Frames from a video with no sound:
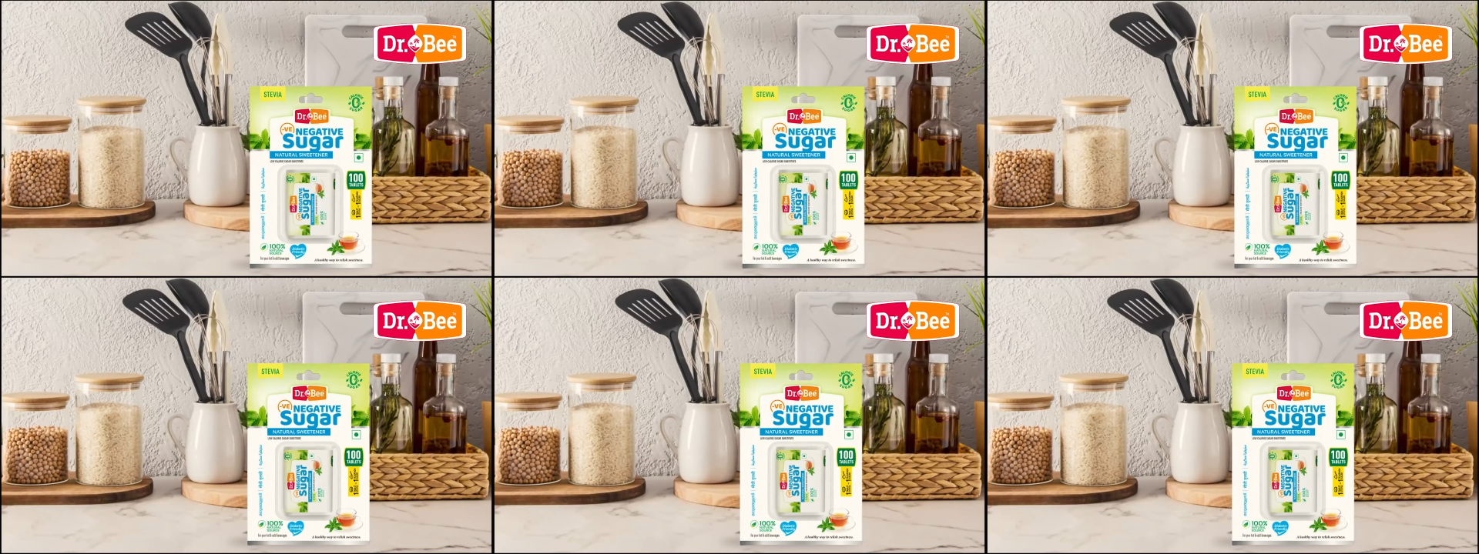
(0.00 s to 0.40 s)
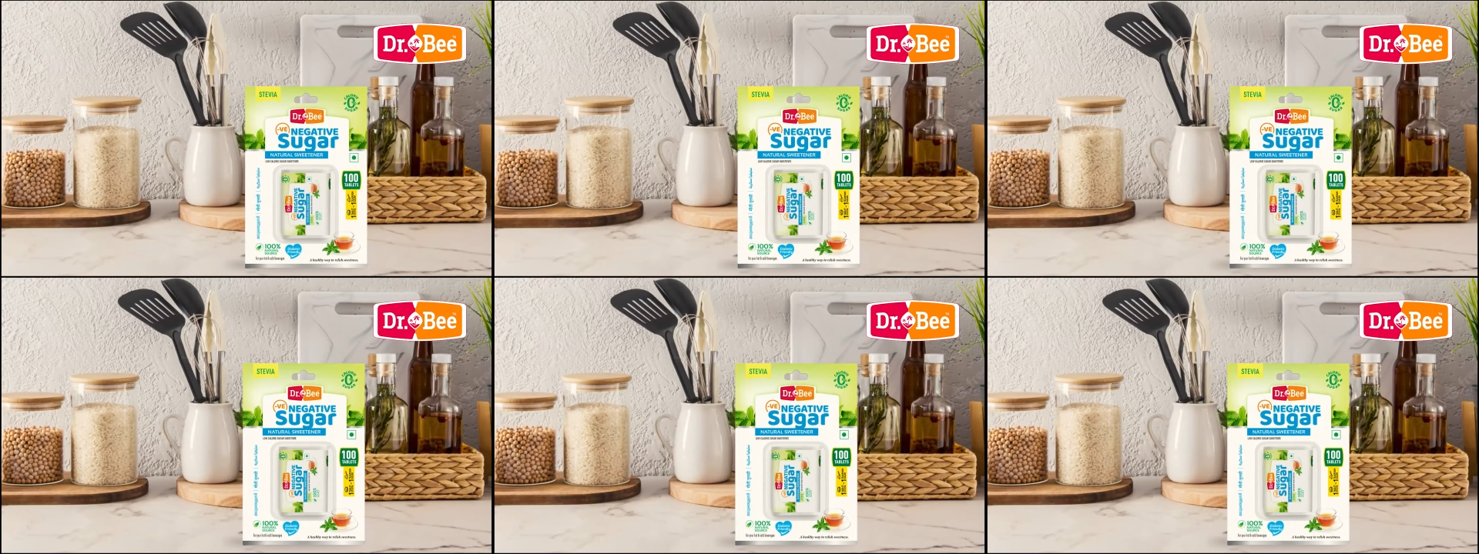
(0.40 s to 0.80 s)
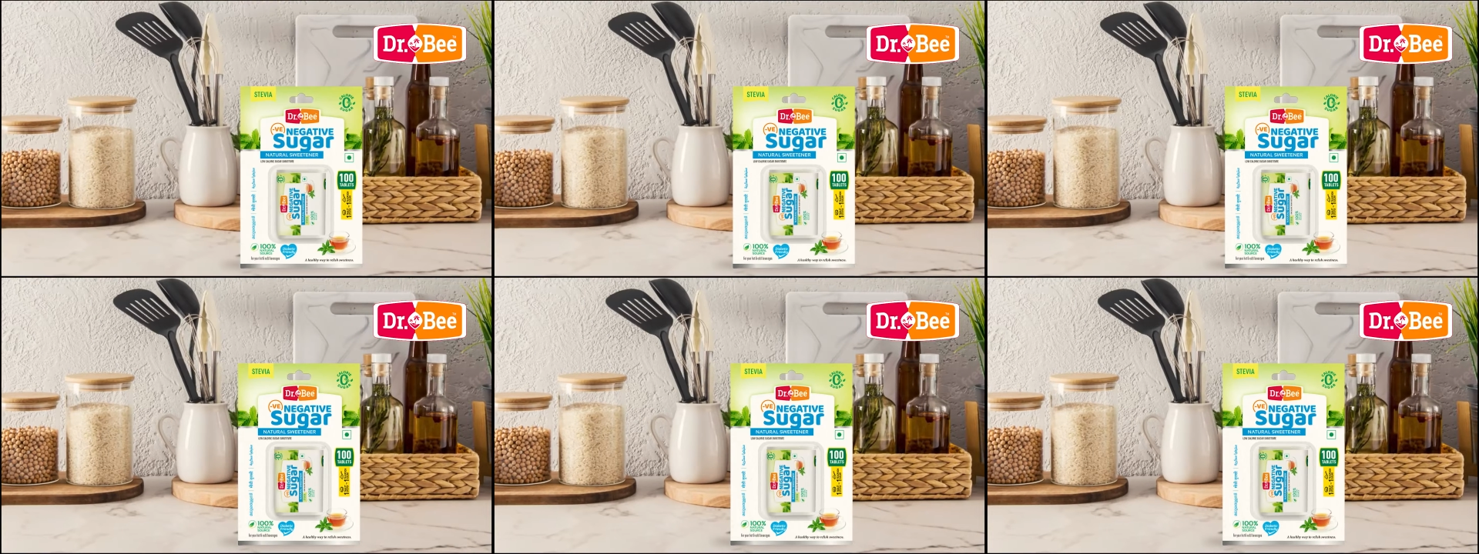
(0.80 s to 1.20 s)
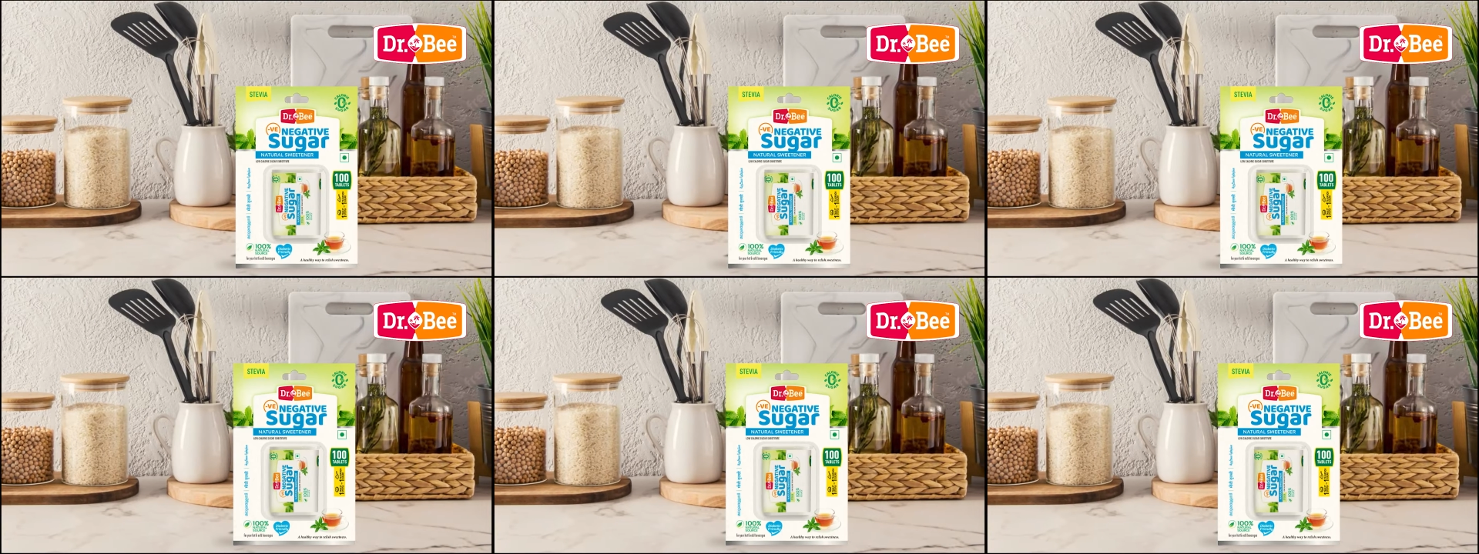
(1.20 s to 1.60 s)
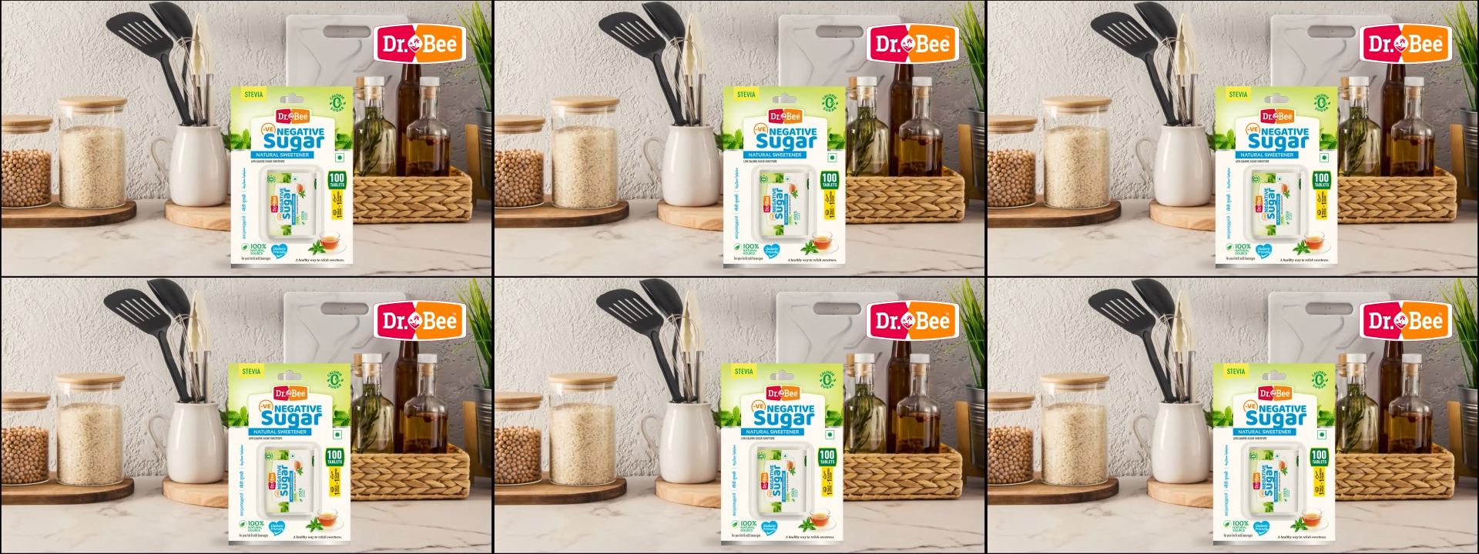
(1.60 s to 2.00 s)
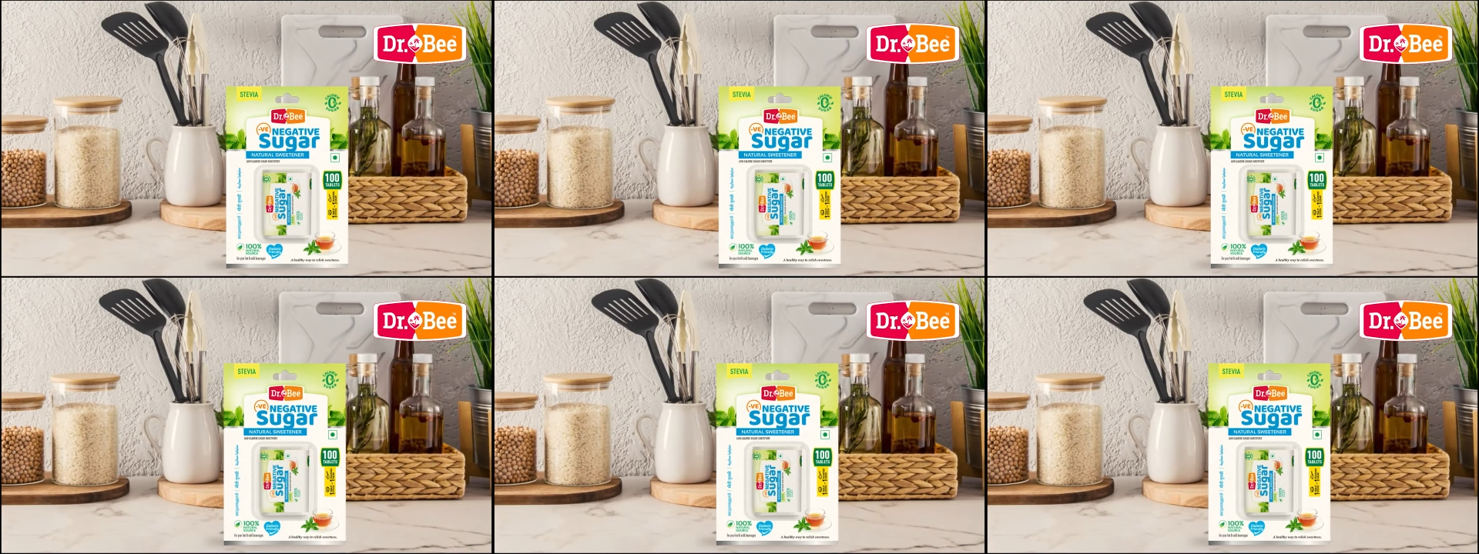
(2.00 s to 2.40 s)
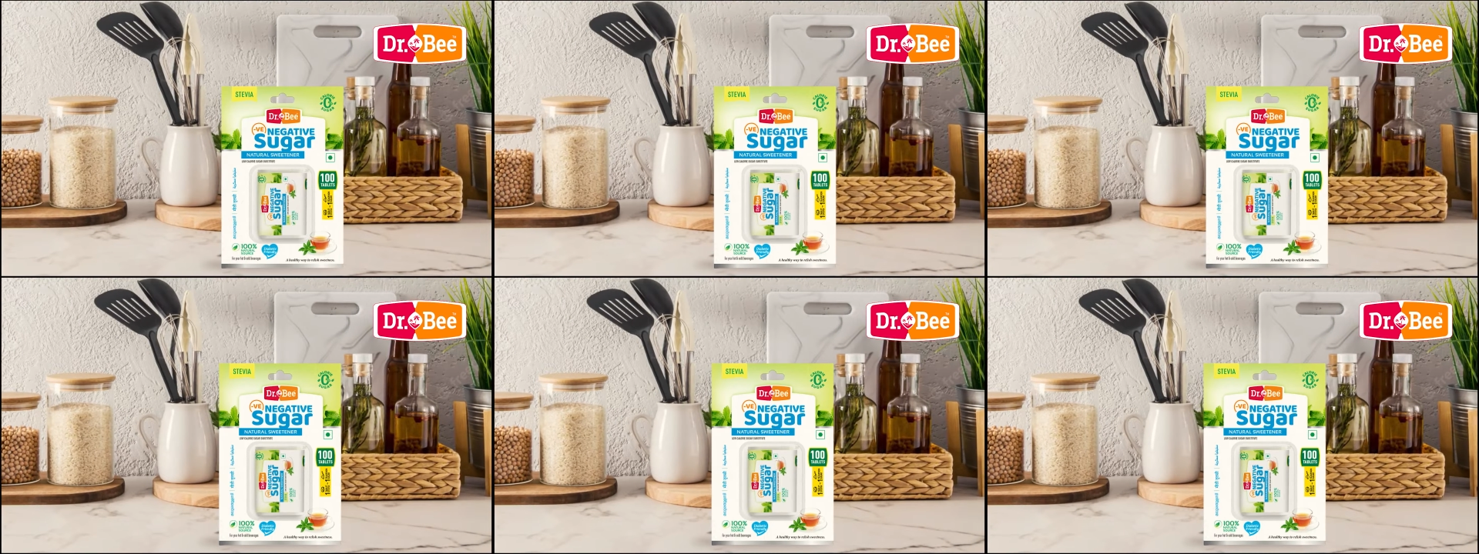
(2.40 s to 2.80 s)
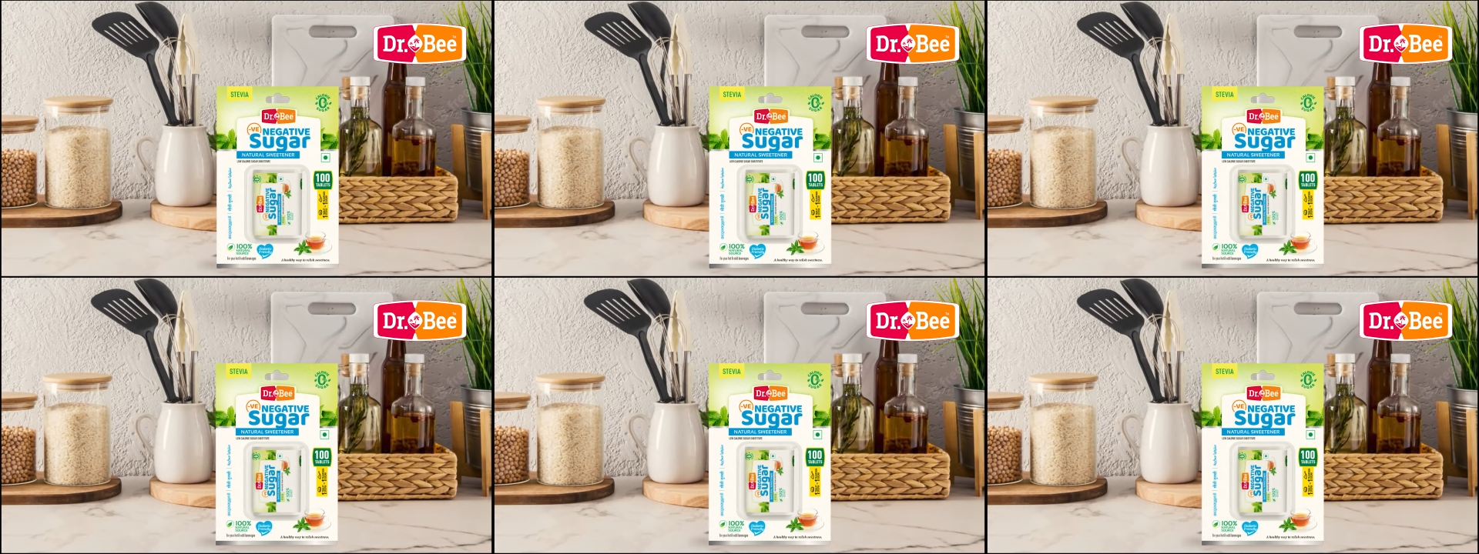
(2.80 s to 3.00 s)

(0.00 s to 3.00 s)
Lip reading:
[unreadable: no face in view]